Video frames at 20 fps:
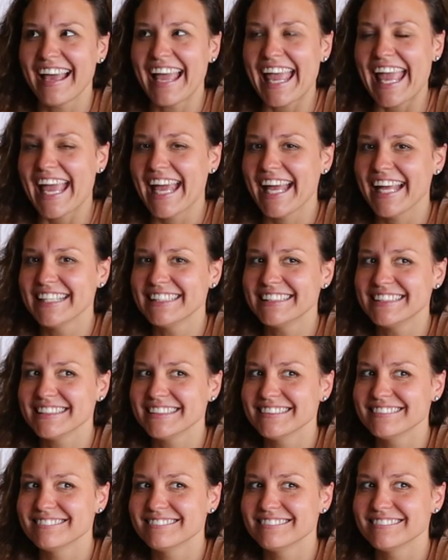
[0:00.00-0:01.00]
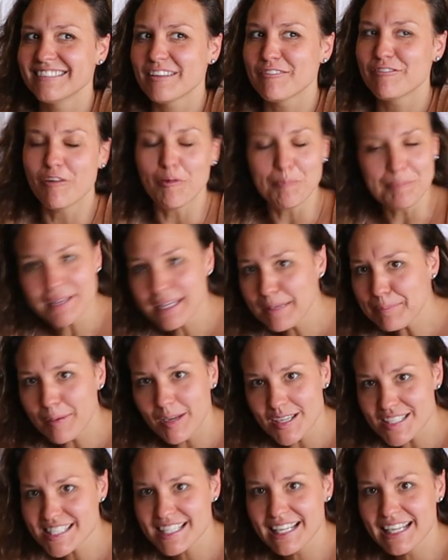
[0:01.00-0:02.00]
and for me
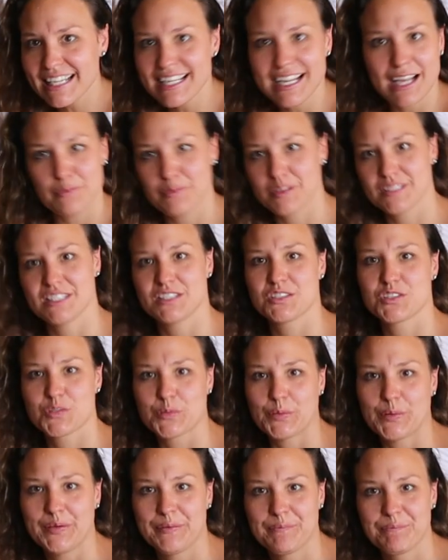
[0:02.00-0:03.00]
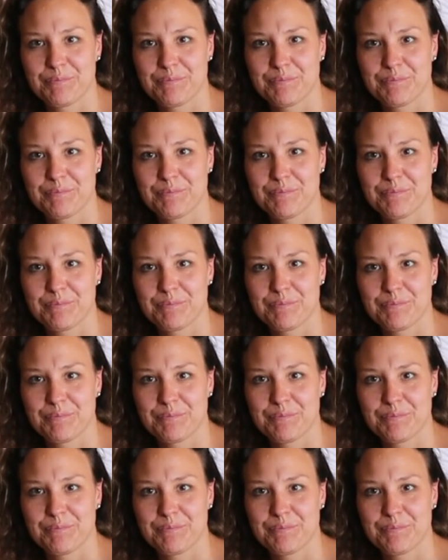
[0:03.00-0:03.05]
personally that wasn't true.